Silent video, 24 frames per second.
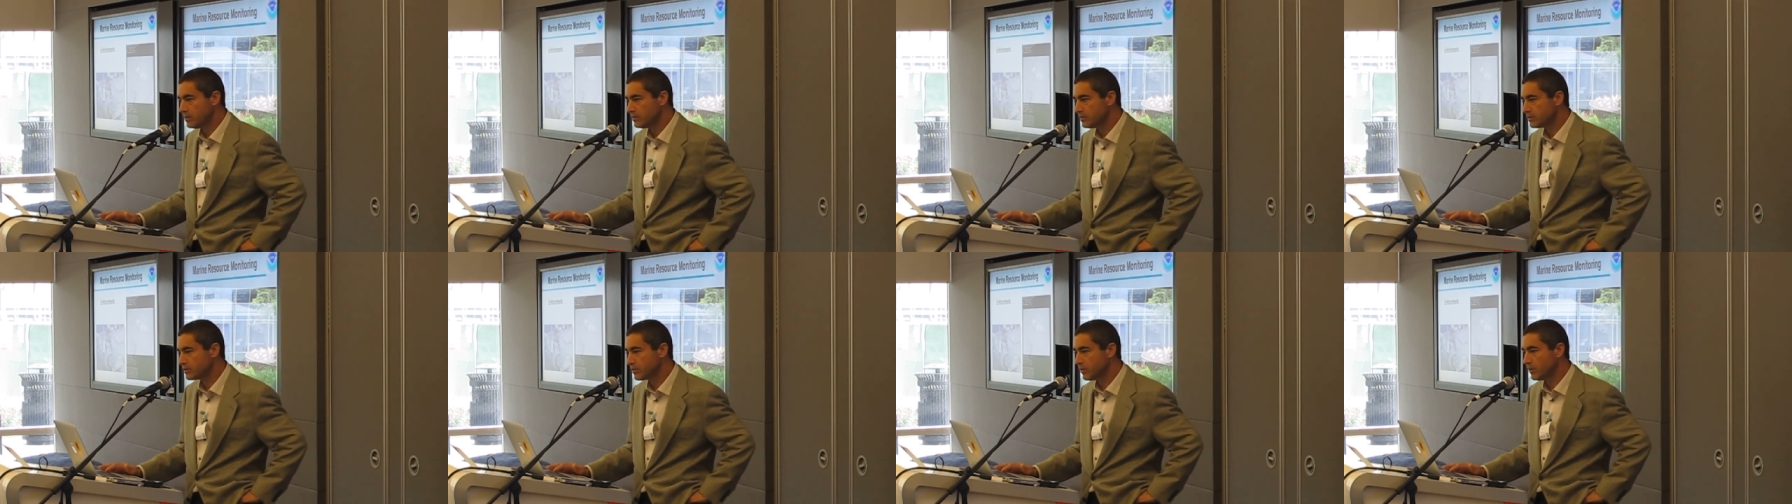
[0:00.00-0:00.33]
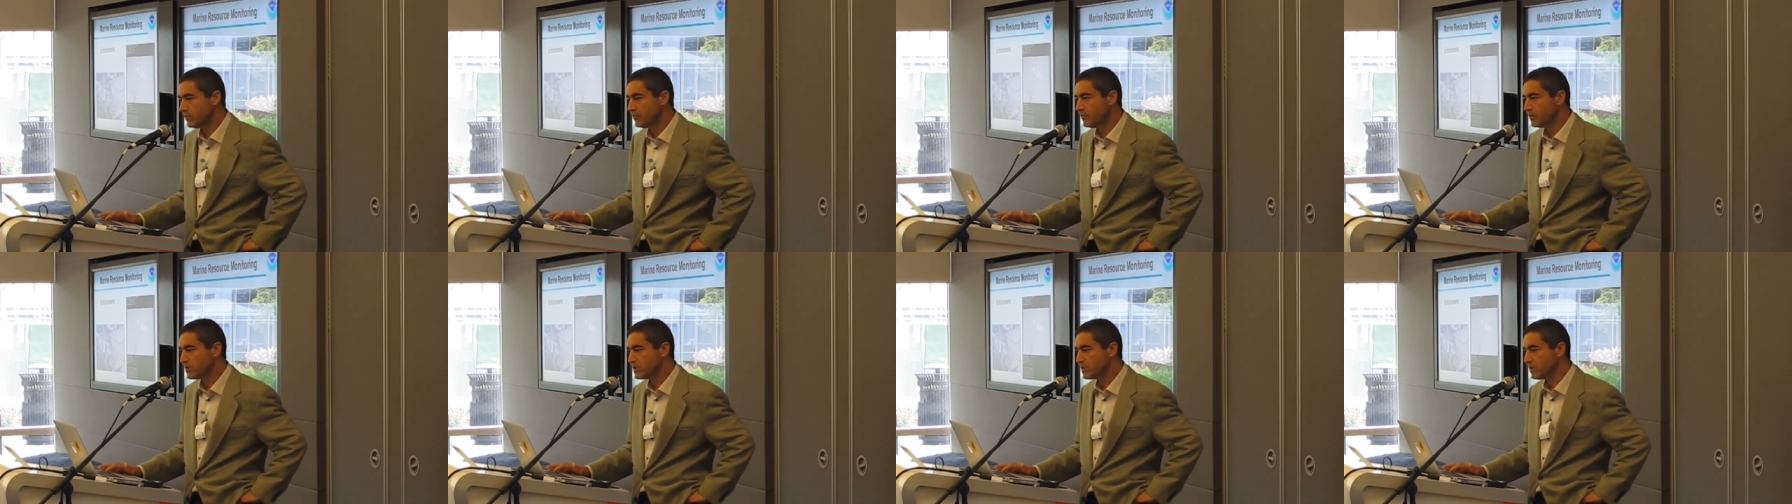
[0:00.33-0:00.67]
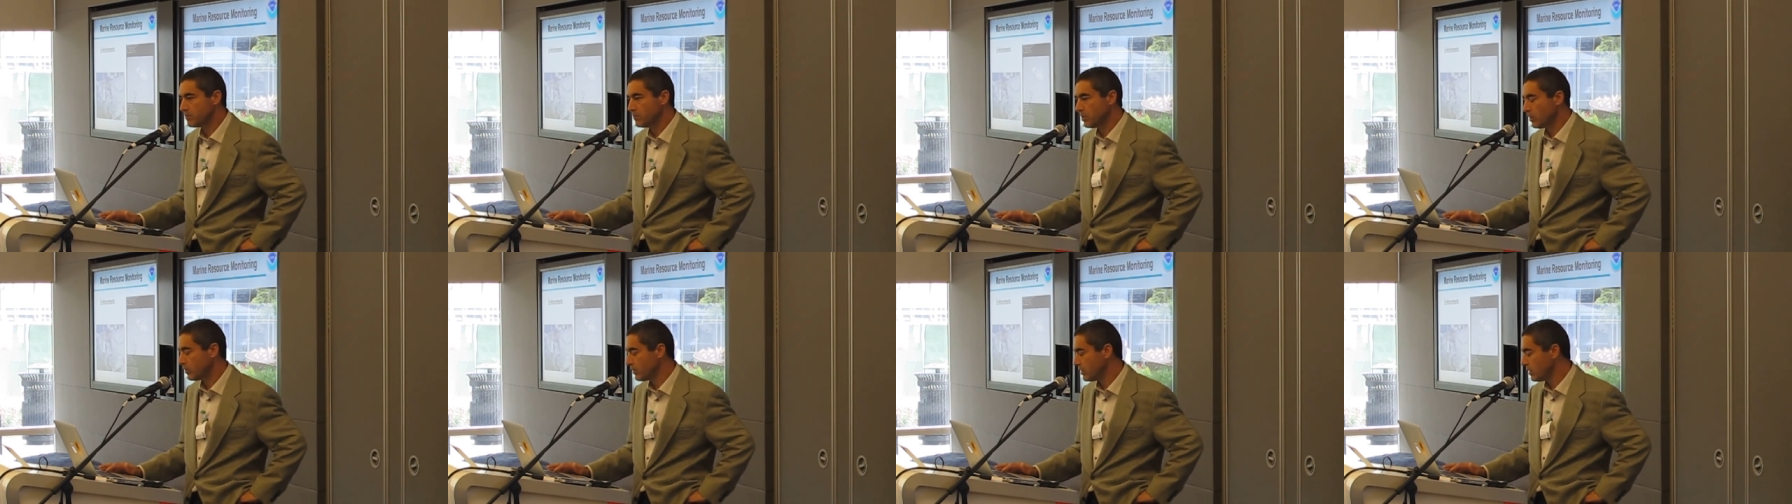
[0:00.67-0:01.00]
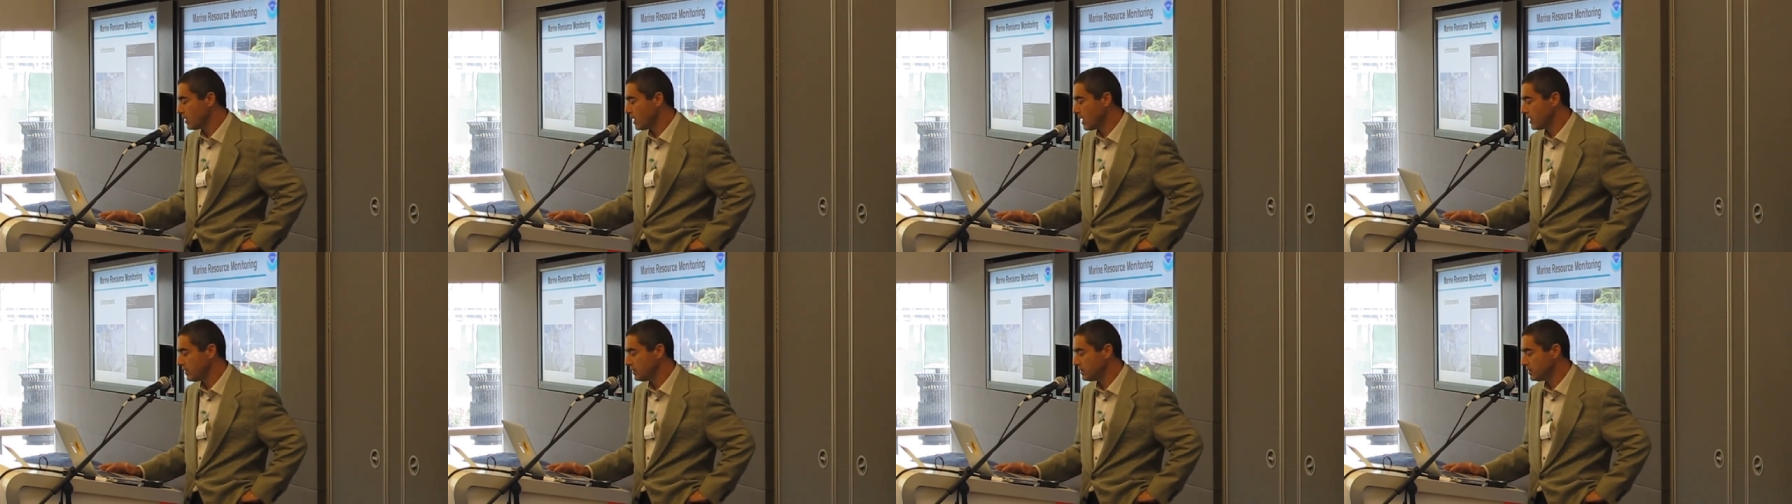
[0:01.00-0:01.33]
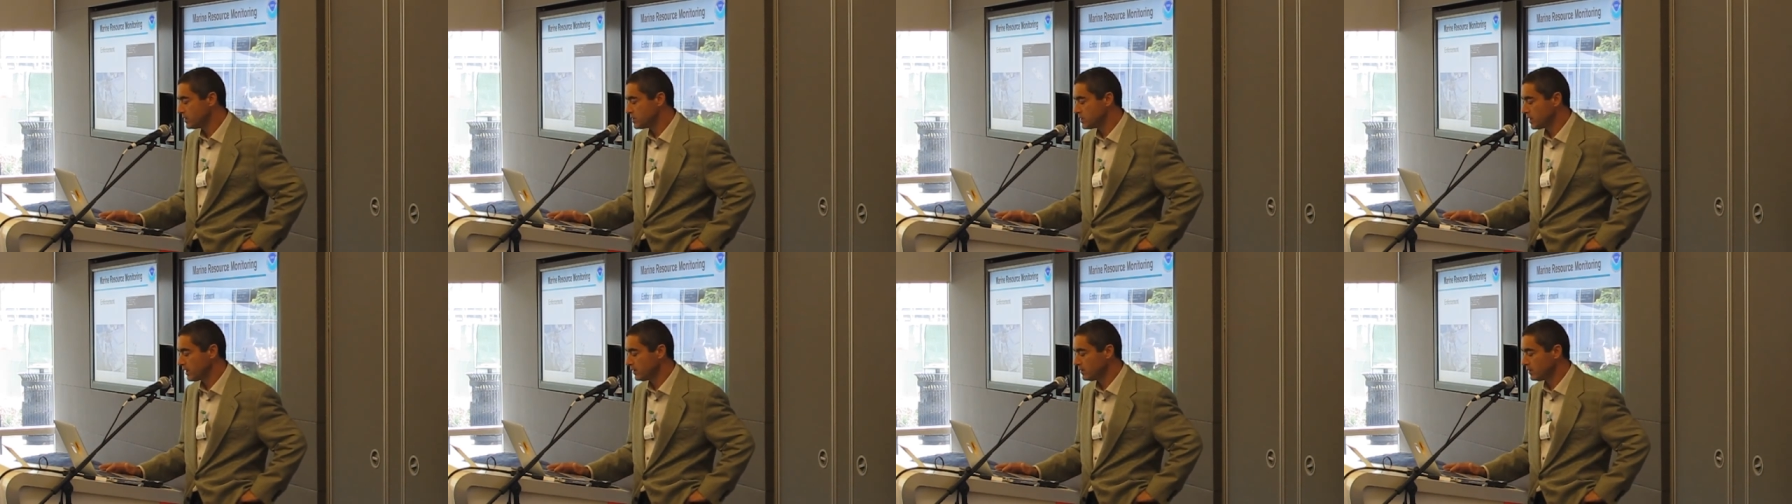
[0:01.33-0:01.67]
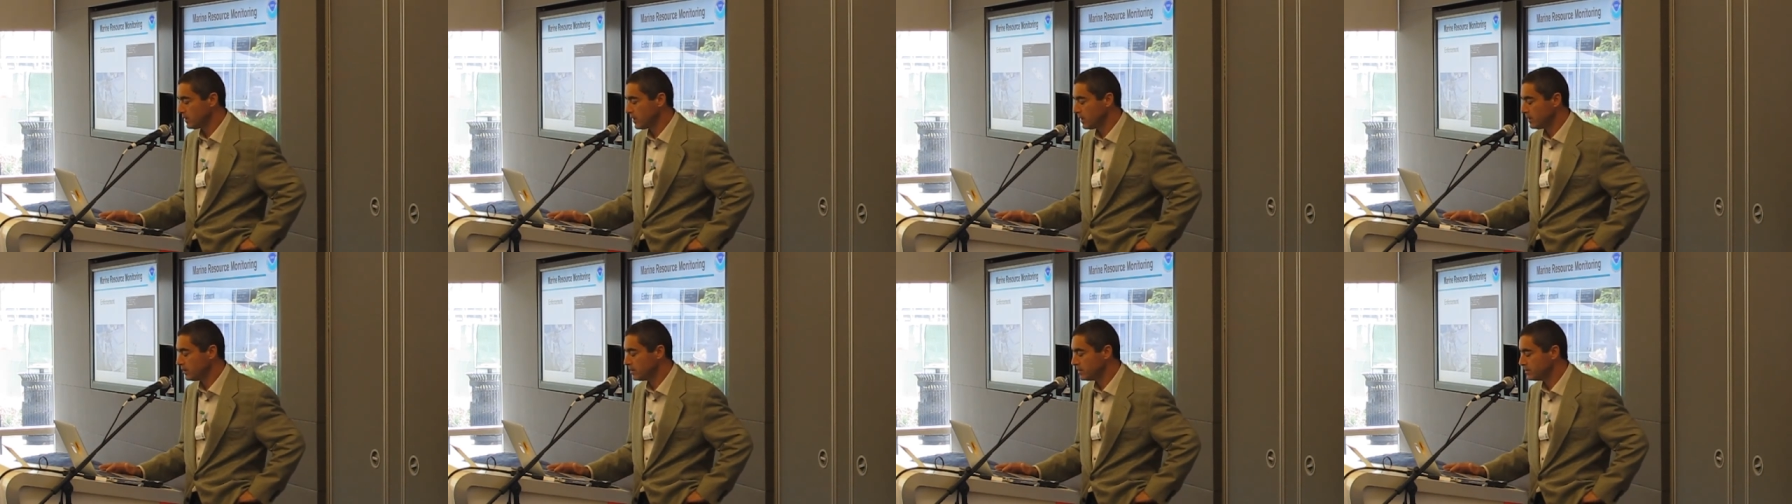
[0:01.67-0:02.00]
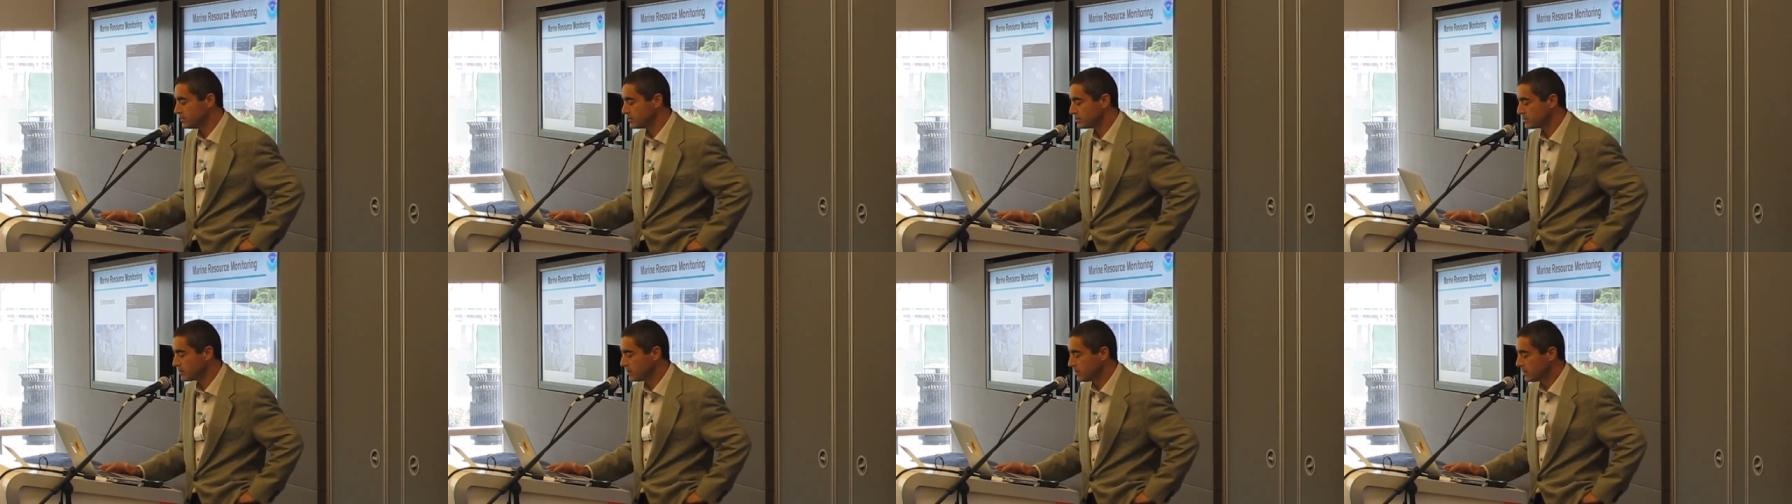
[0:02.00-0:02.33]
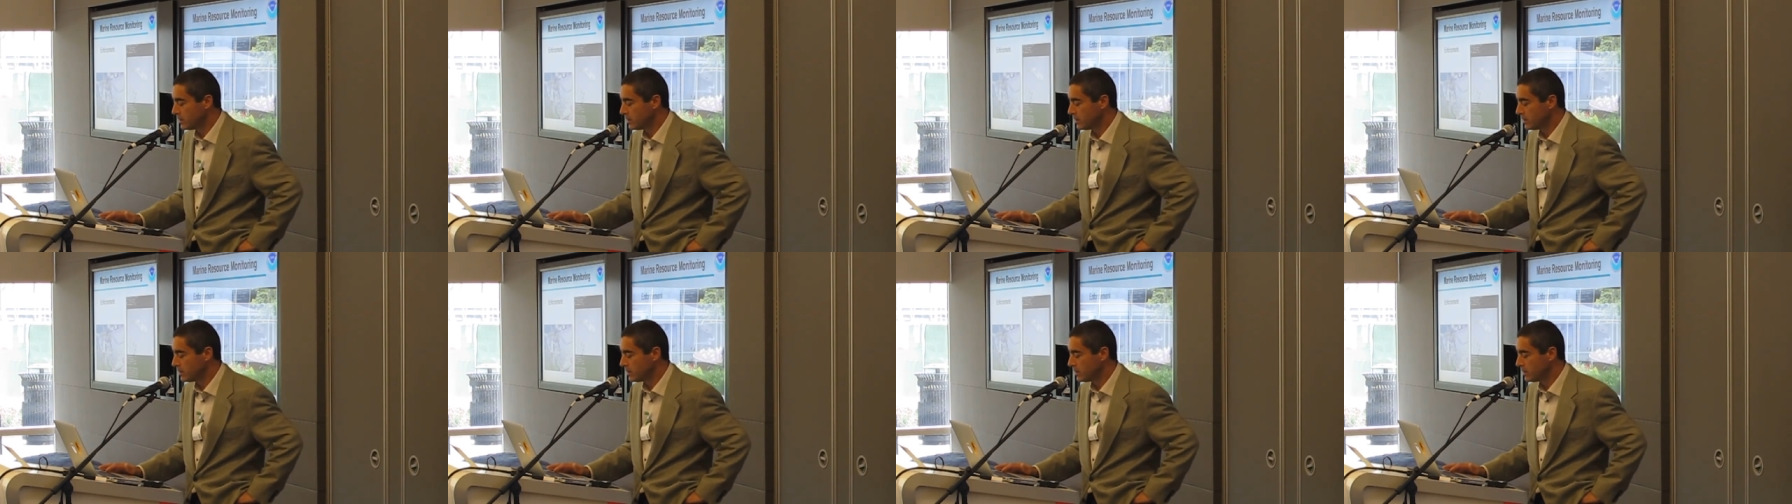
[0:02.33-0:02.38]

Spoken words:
squid fishing boat at night in the Channel Islands.